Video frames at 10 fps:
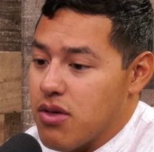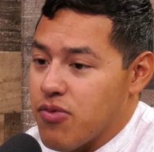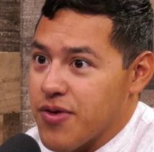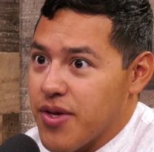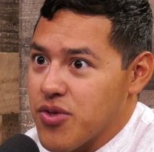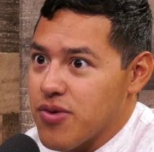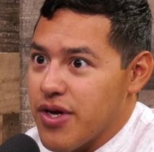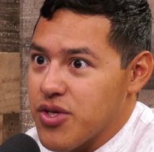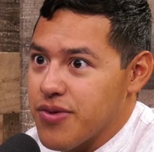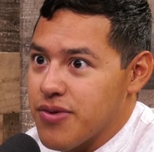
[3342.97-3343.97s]
presidential
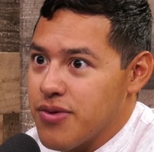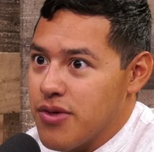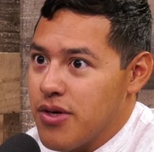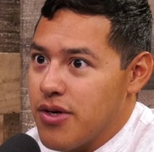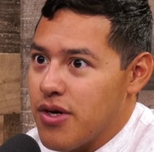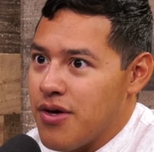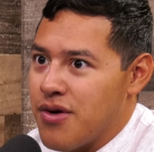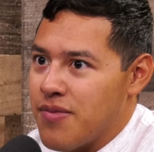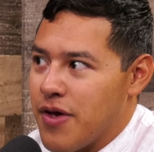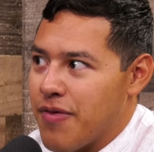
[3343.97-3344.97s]
election.
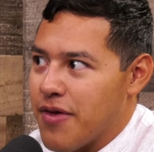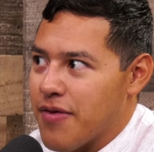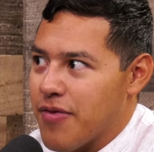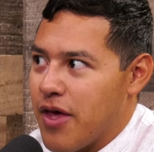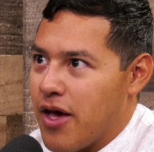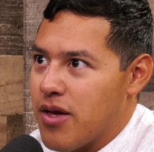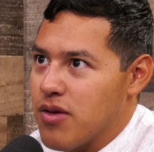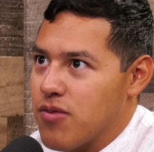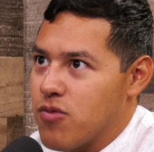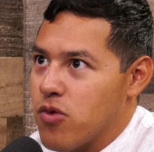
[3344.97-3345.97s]
I think that
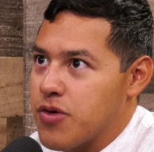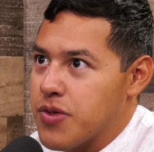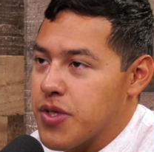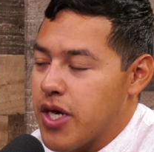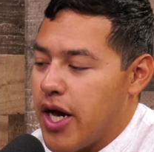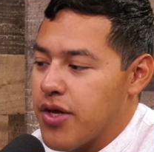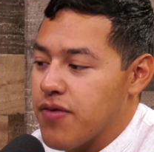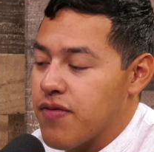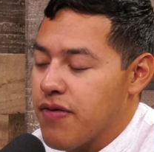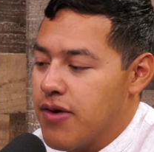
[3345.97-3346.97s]
was kind
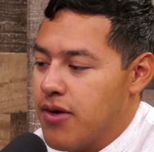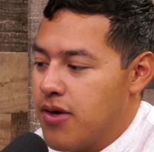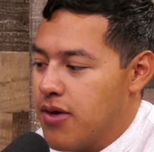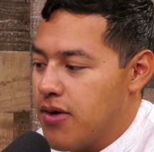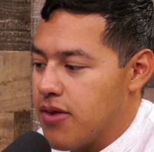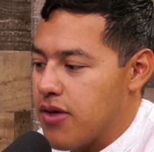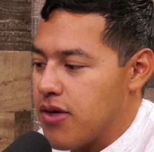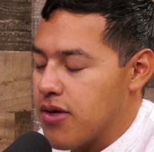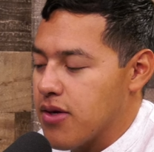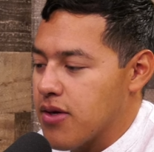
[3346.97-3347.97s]
of
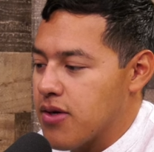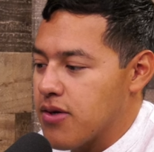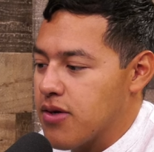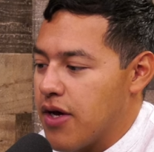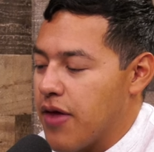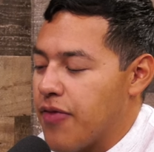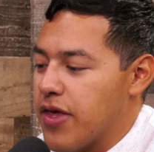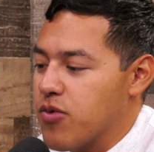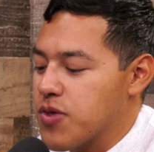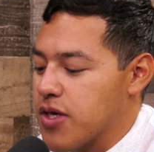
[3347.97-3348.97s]
I
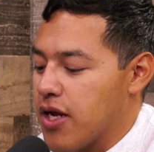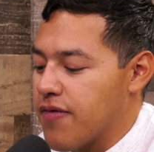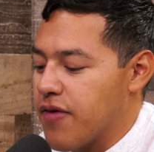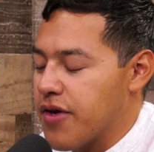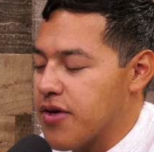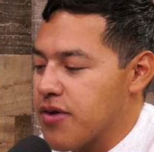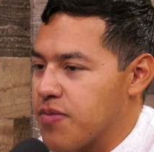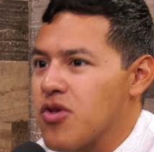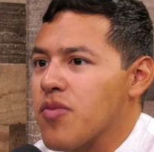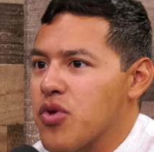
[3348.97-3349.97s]
think it was kind of like a,
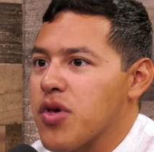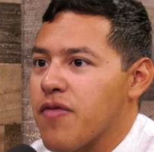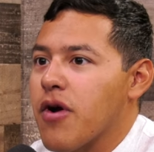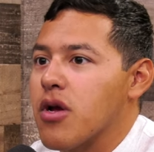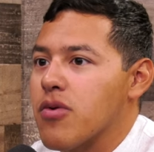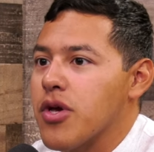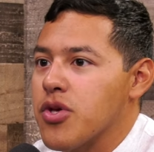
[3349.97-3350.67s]
you know, building a fire, right?